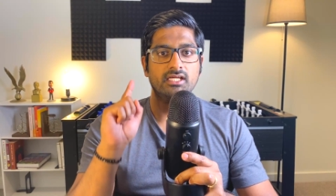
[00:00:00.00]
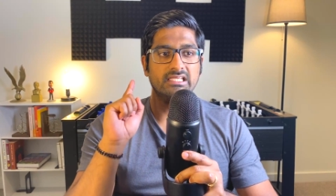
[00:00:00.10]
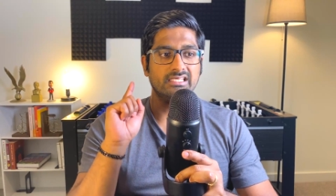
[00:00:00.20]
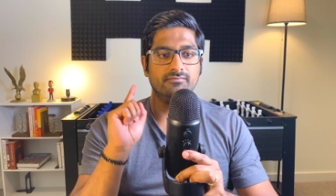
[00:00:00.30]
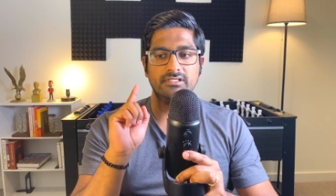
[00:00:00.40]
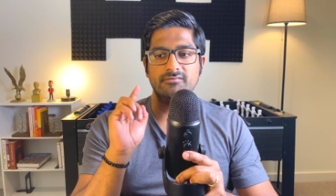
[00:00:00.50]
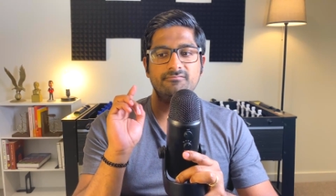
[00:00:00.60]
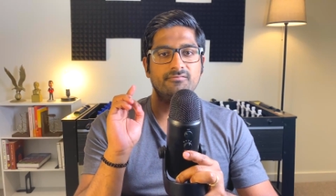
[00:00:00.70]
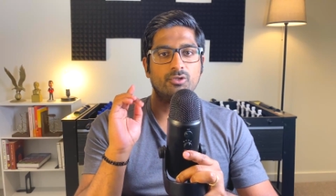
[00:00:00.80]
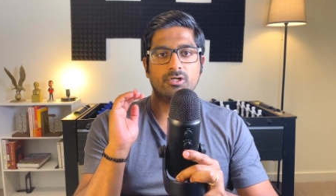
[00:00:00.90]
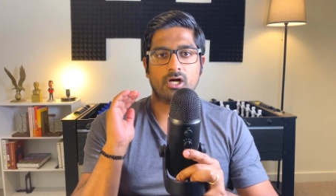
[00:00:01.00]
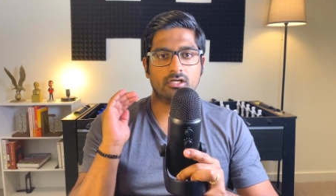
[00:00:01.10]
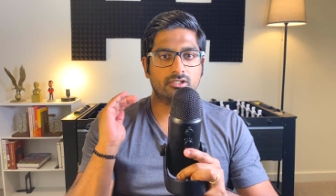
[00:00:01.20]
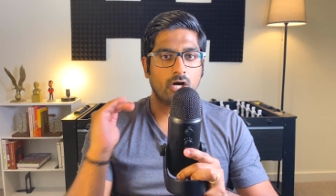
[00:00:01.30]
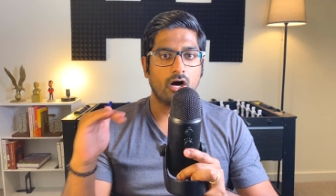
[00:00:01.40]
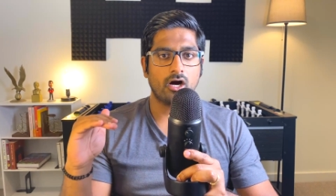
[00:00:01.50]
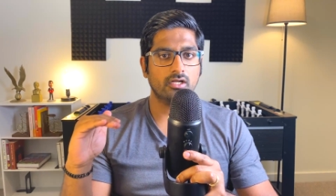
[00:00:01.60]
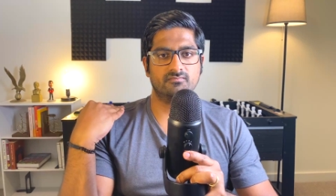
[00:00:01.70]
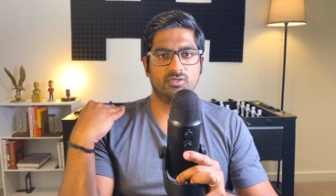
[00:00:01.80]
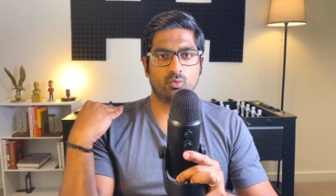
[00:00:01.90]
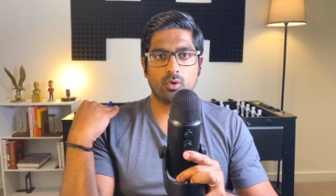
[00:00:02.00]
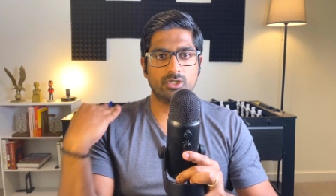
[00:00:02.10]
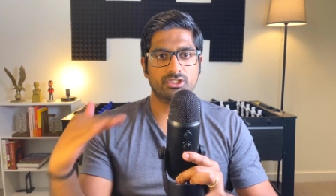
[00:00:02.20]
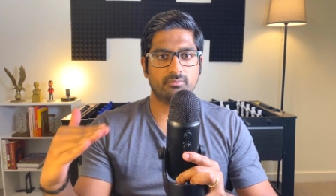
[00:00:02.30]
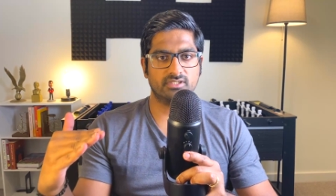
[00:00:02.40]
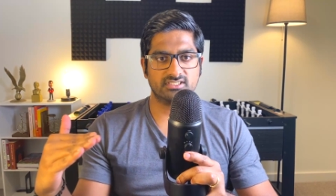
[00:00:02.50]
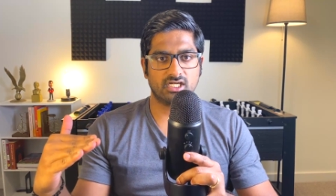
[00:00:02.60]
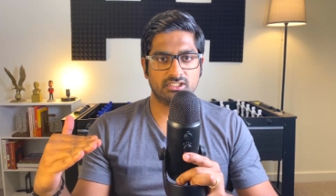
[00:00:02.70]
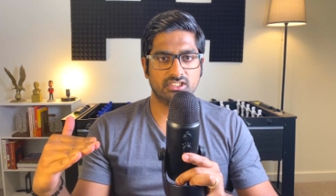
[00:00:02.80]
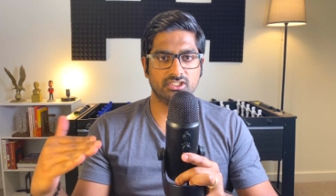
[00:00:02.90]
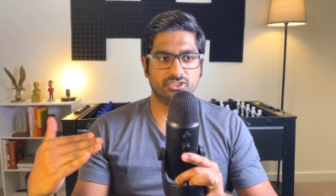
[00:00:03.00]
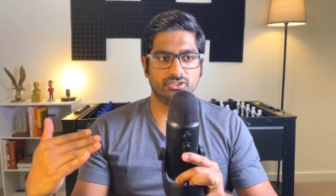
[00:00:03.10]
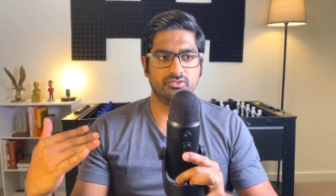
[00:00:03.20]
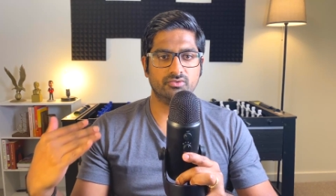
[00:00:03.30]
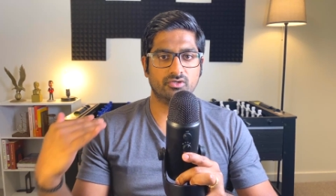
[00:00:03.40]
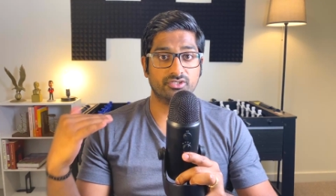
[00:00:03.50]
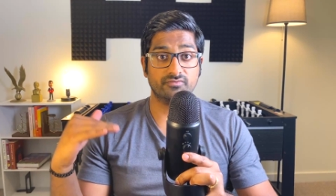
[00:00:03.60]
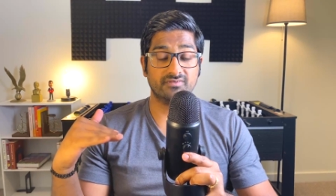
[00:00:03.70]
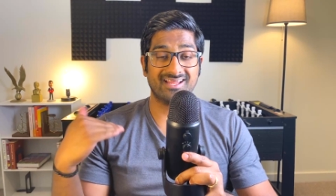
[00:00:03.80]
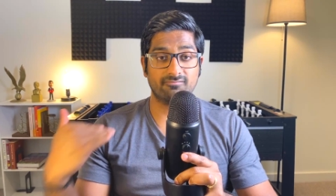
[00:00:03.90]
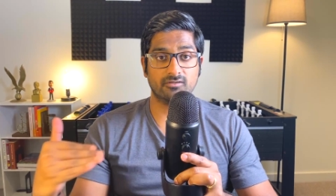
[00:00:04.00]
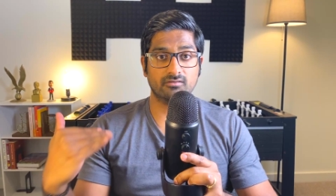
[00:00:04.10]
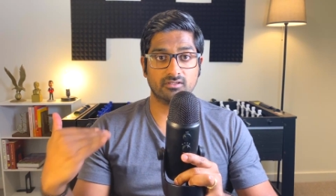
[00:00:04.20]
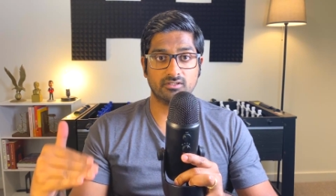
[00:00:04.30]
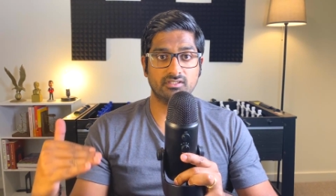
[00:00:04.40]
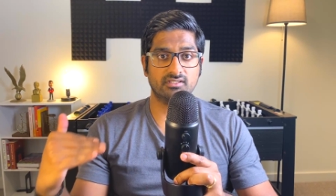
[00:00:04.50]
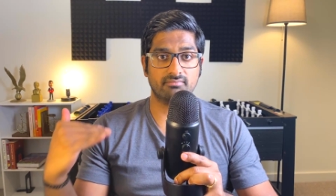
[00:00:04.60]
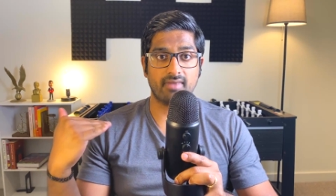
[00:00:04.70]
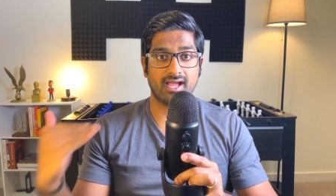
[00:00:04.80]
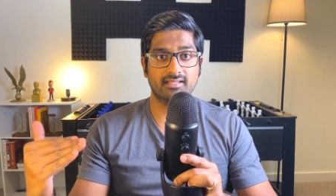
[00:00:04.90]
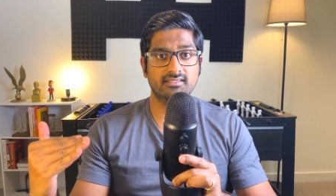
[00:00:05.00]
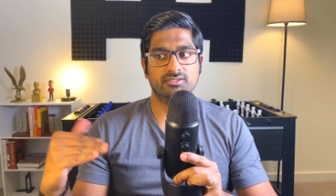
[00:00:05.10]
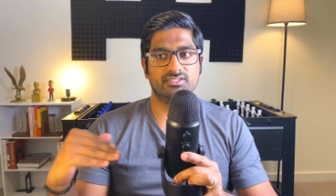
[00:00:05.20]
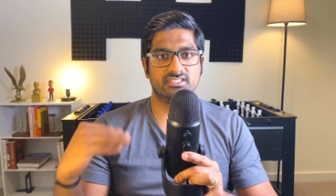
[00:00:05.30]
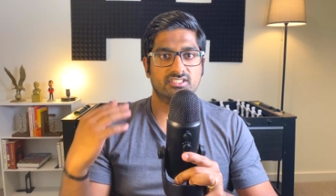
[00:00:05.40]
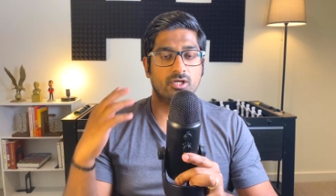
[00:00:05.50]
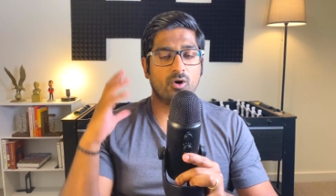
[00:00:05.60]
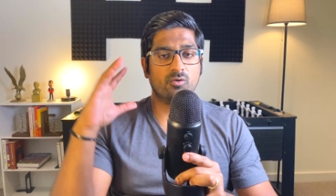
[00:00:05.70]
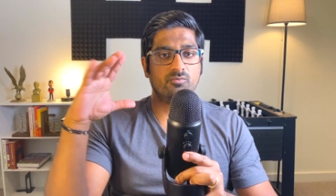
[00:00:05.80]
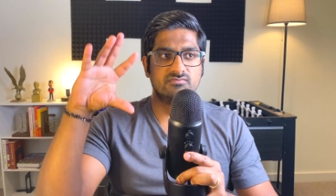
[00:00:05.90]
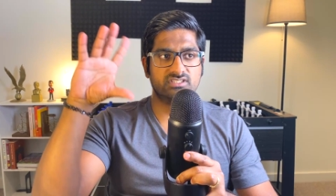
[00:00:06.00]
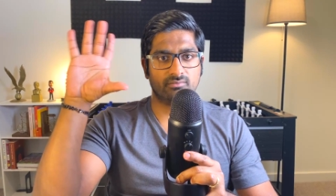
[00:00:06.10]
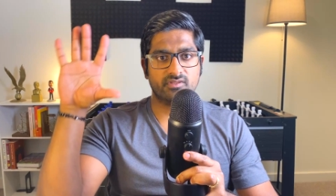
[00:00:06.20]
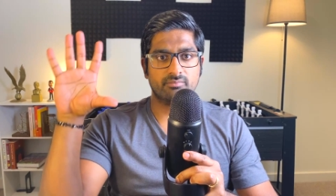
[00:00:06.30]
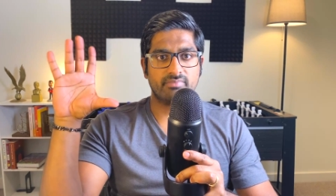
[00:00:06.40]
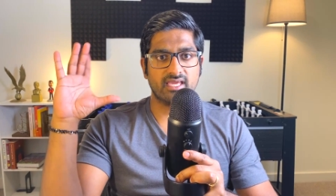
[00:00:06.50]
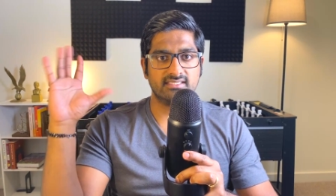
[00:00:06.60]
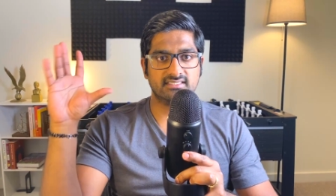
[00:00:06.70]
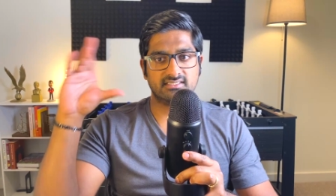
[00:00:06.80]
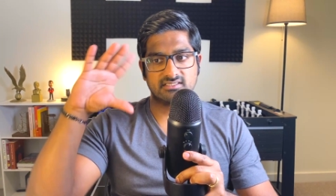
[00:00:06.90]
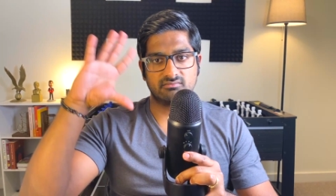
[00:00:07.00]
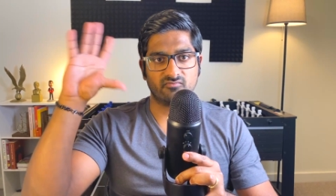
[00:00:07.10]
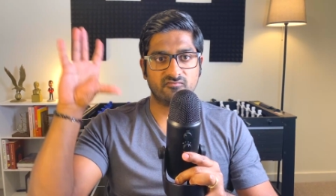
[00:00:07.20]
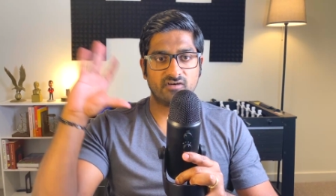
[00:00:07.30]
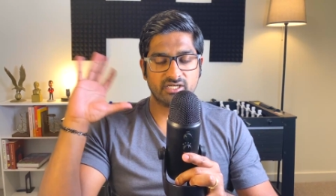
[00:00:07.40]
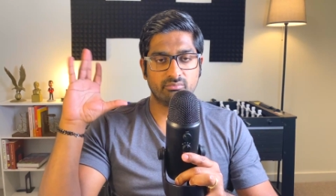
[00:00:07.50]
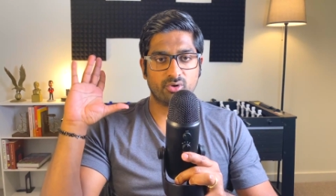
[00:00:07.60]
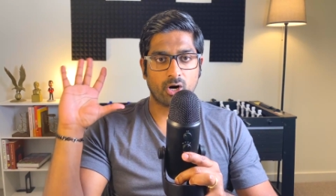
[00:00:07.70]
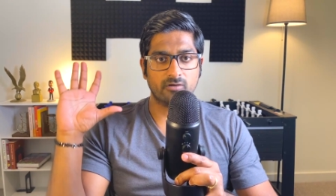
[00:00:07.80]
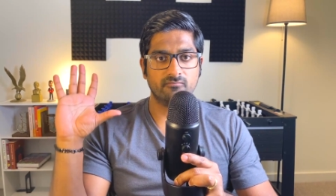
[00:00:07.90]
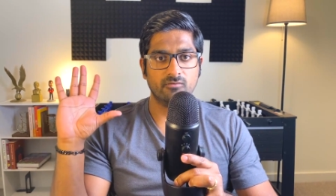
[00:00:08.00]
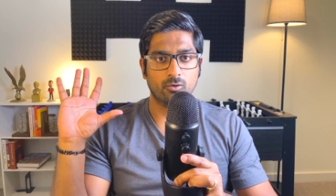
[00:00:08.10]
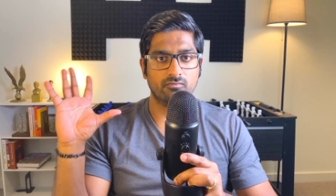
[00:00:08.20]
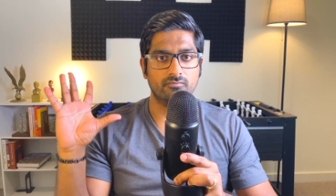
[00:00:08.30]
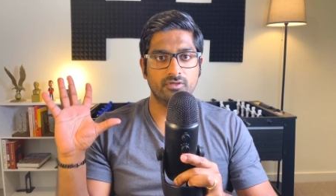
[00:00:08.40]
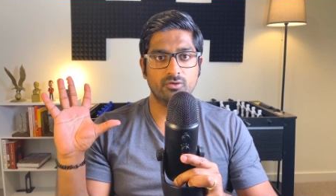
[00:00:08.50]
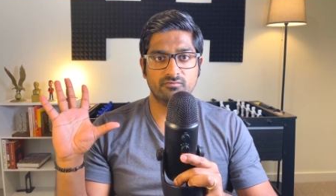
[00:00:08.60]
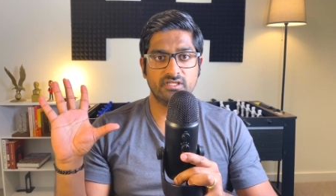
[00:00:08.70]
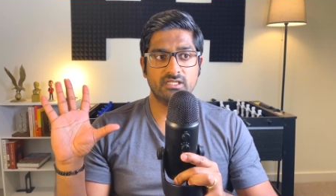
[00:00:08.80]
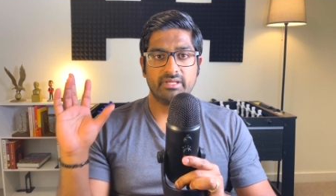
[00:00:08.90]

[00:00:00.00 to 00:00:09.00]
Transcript: Even if you're not taught, your workshop does not teach you, or you've never learned the math, you just know some of the basics and very broad overview of it.